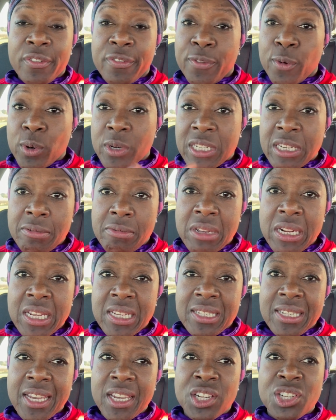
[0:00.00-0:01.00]
40 minute
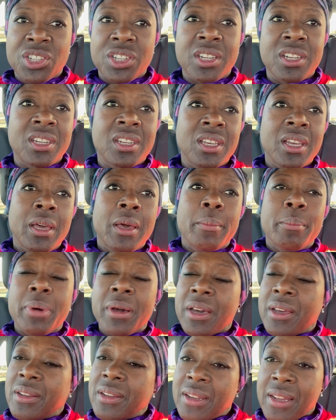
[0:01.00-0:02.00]
section,
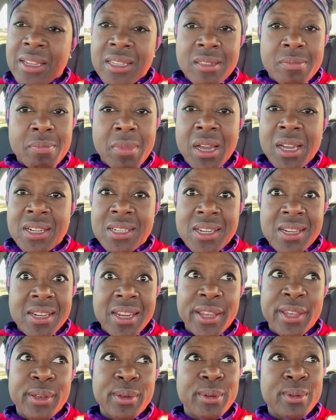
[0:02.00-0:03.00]
but that's mud and
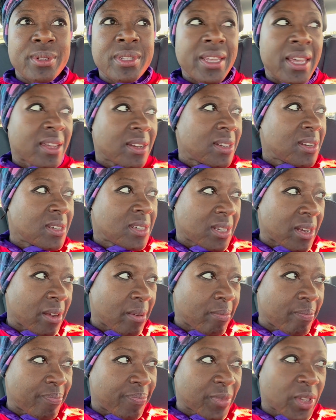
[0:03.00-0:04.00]
hills and
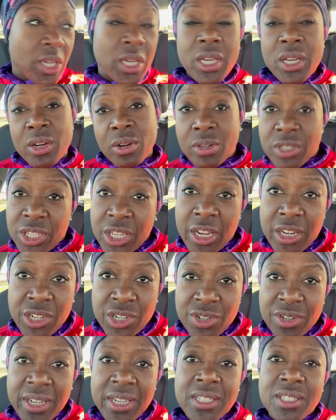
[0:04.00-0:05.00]
um, cross
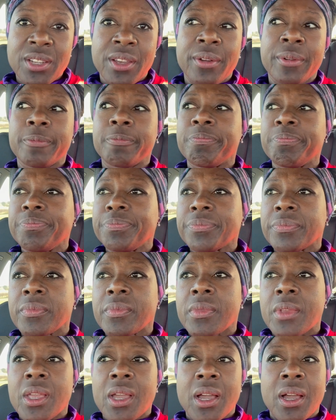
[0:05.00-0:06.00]
country, so
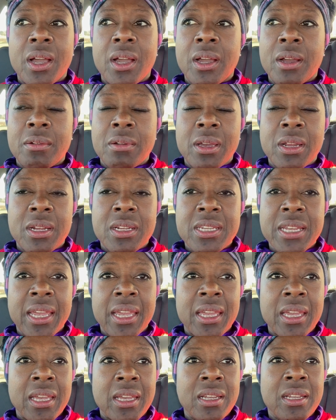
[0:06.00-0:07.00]
I'm gonna
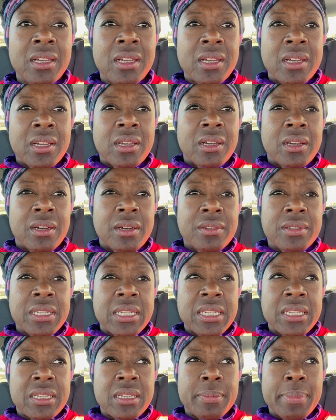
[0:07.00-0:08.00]
take it. I
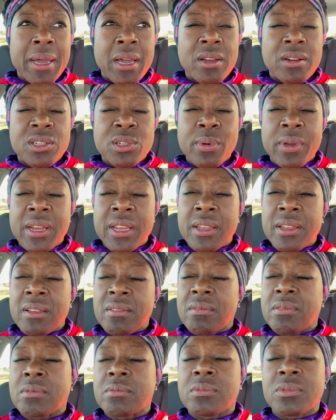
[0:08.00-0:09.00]
obviously did about 20,
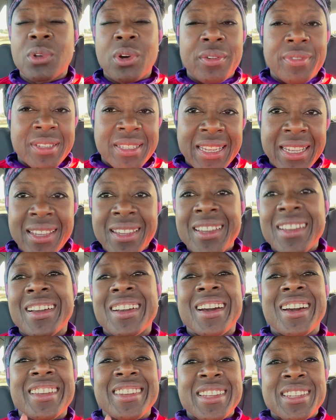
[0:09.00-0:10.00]
not obviously,
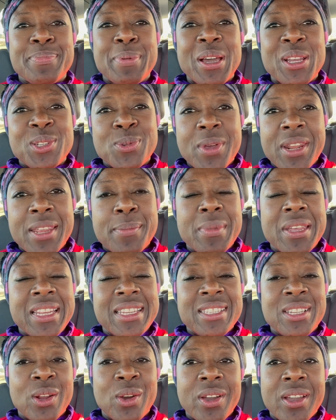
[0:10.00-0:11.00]
I did about 20
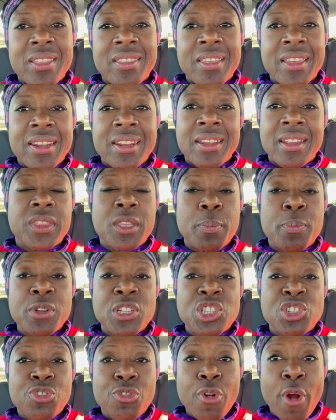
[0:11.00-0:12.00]
minutes longer than the
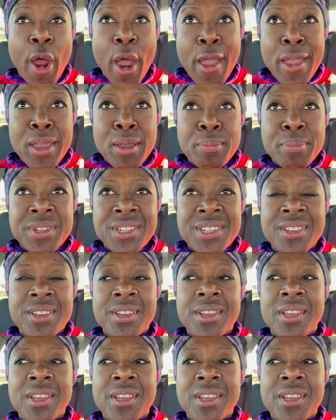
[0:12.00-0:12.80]
prescribed